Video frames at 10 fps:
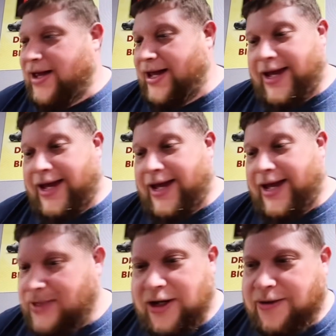
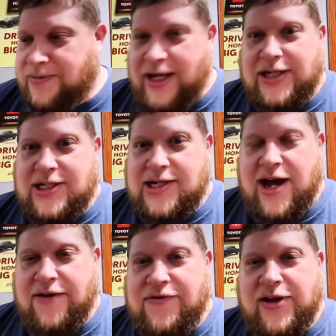And, you know, it just
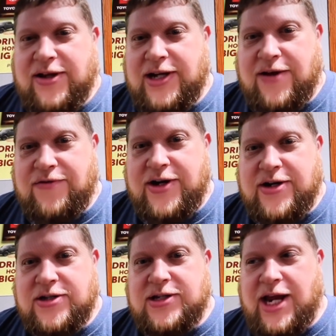kind of fell on deaf
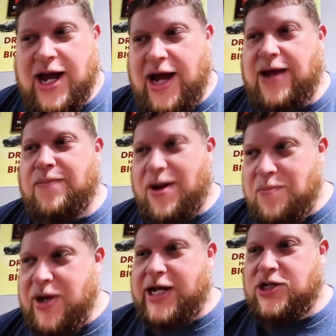ears. And I, my
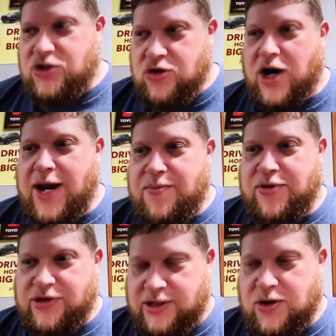biggest gripe
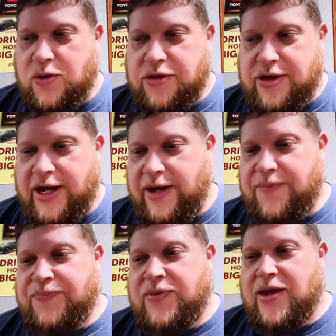with this whole thing
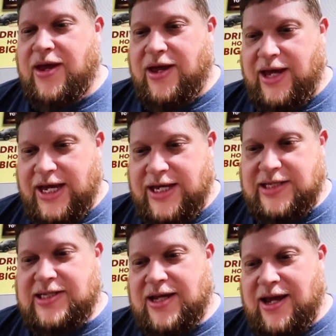
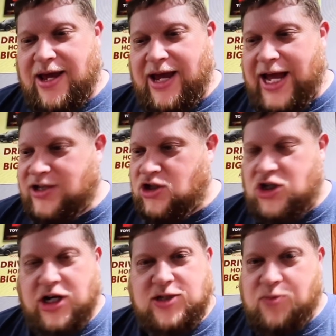is it's
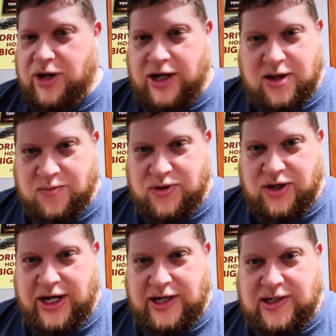just been a
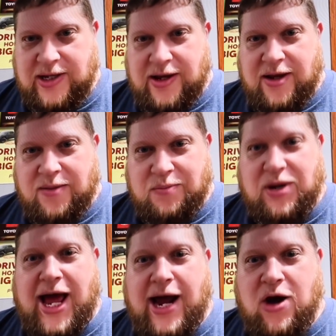complete
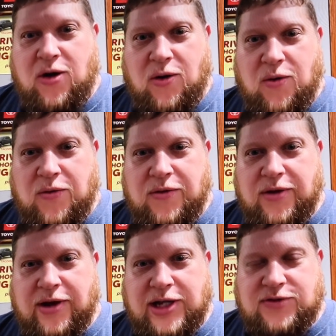black hole
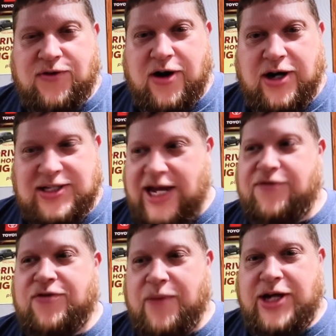as far as
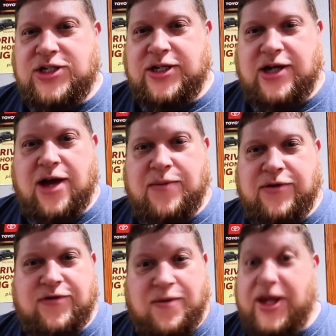information coming
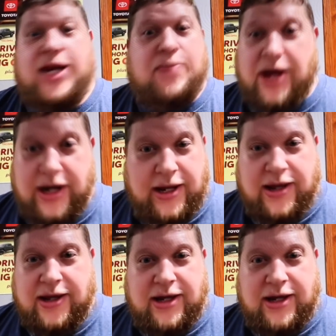from anybody. Yeah.